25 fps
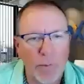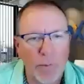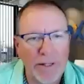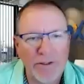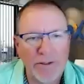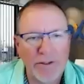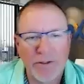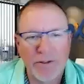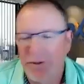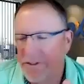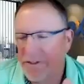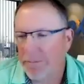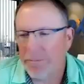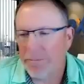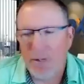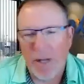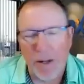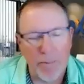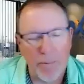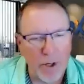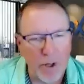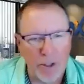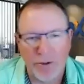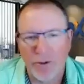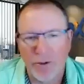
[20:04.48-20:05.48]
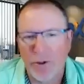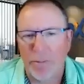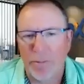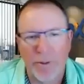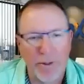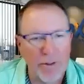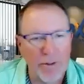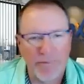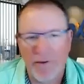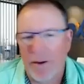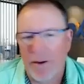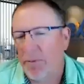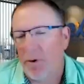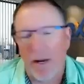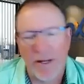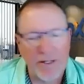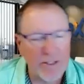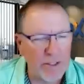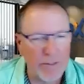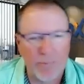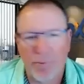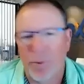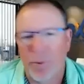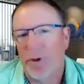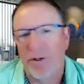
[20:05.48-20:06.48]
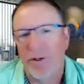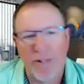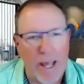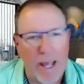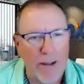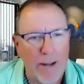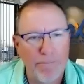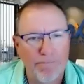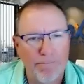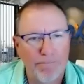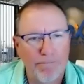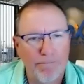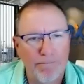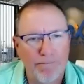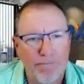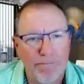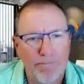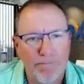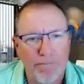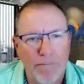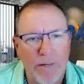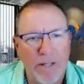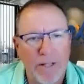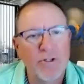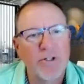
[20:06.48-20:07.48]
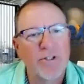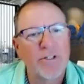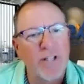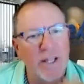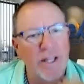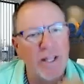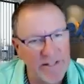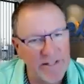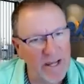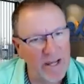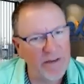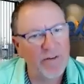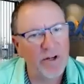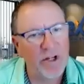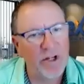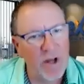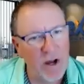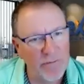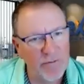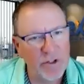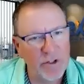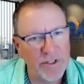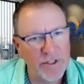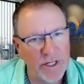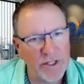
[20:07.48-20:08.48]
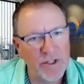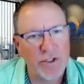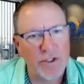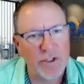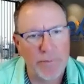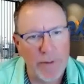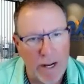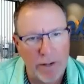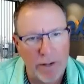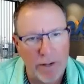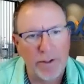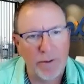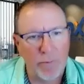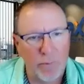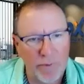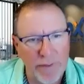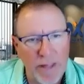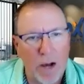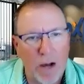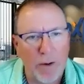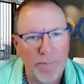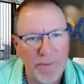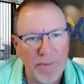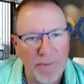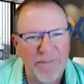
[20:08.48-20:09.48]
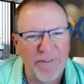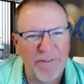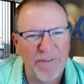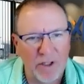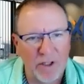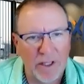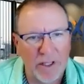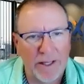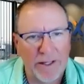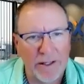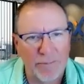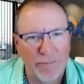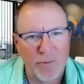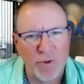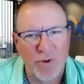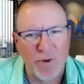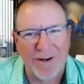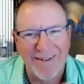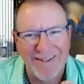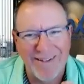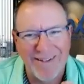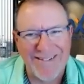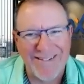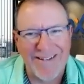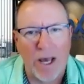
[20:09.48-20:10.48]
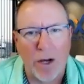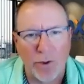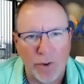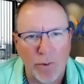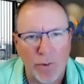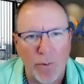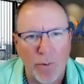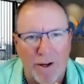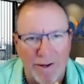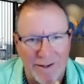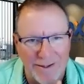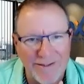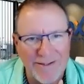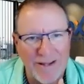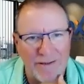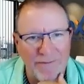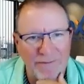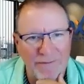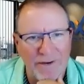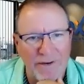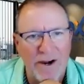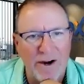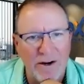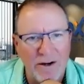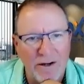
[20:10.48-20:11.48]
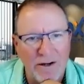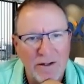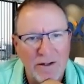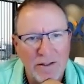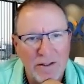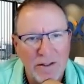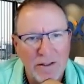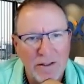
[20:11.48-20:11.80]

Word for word: to wait till September, October, November, I support that. I'd just like to have a conversation around it without me feeling like I'm trying to sell you on. Is that fair?